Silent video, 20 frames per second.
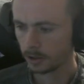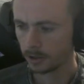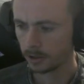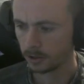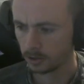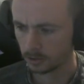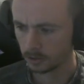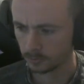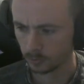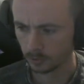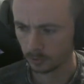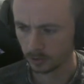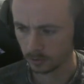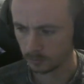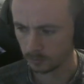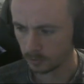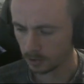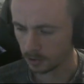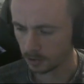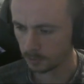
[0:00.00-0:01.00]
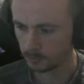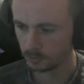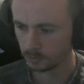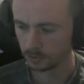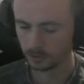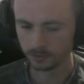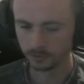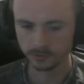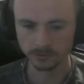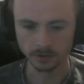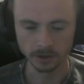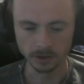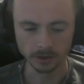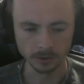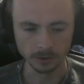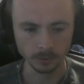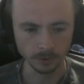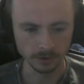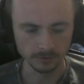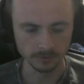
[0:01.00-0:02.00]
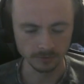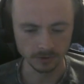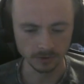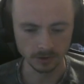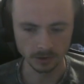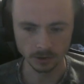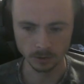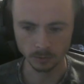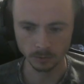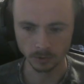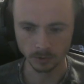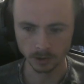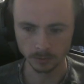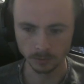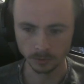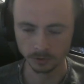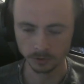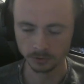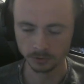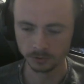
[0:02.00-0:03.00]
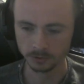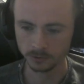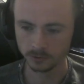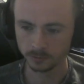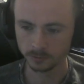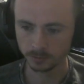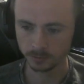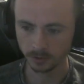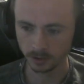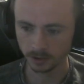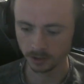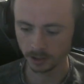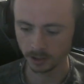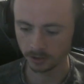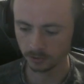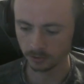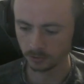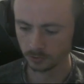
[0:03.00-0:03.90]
hello everyone, and welcome to this quick video where I'm going to explain how you